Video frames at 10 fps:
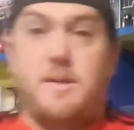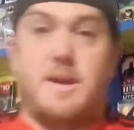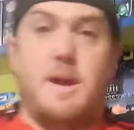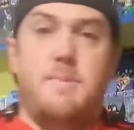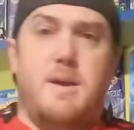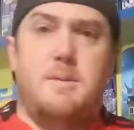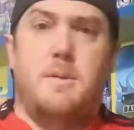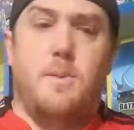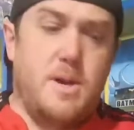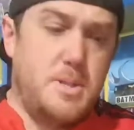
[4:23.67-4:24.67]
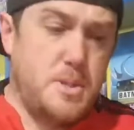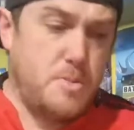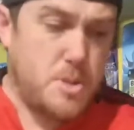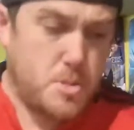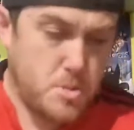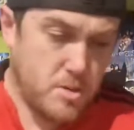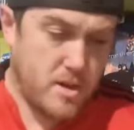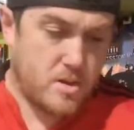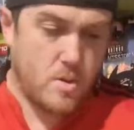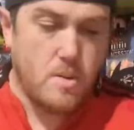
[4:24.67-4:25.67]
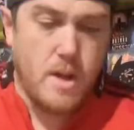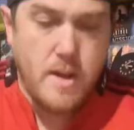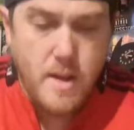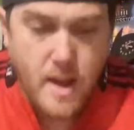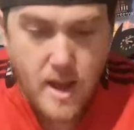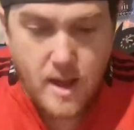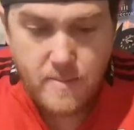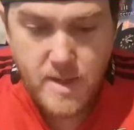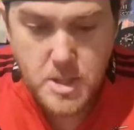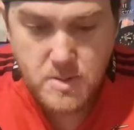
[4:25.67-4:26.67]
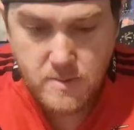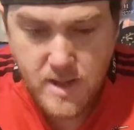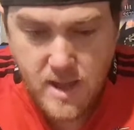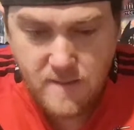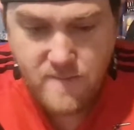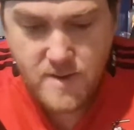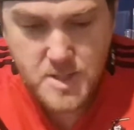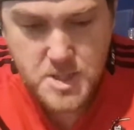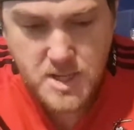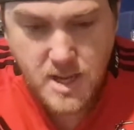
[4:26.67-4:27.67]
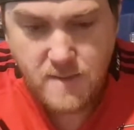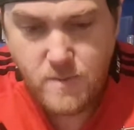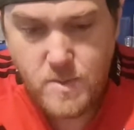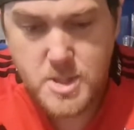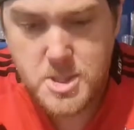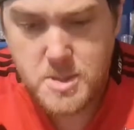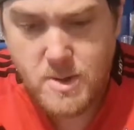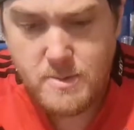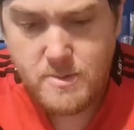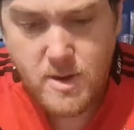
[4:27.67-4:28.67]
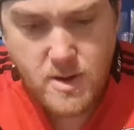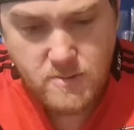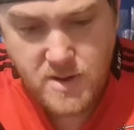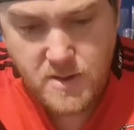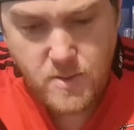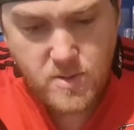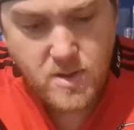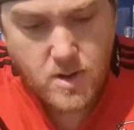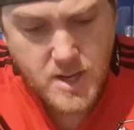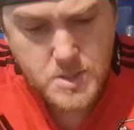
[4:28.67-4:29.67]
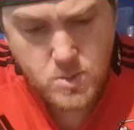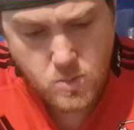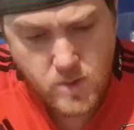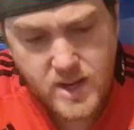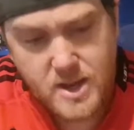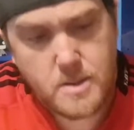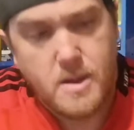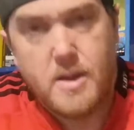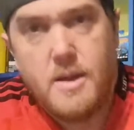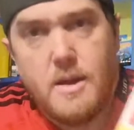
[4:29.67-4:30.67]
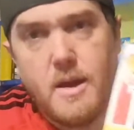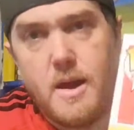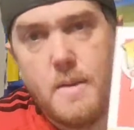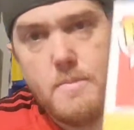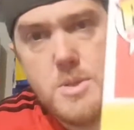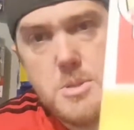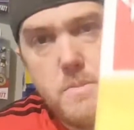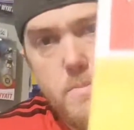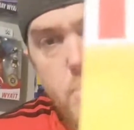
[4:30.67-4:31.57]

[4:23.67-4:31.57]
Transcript: that came out in the 90s, which was really cool. Next one we have is the Evil. This is the one where I really thought the eyes were weird. Mr.